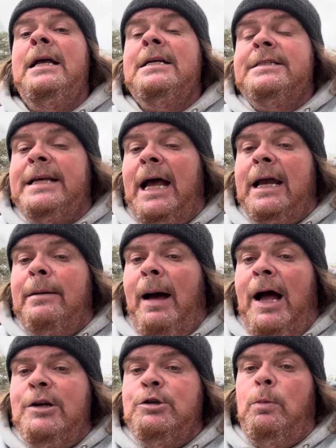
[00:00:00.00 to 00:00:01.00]
Second
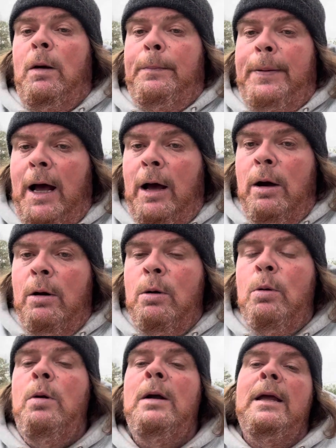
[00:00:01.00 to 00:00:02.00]
module,
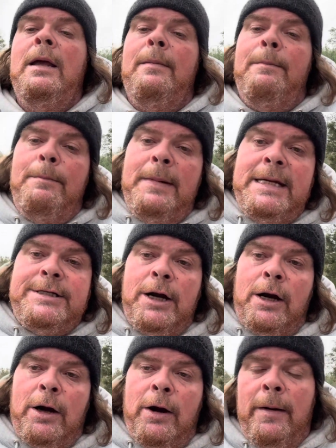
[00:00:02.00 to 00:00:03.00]
Poe.
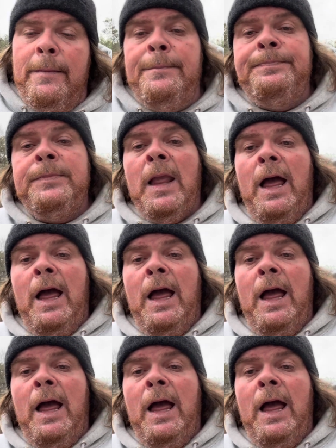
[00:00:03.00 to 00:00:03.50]
Midterm.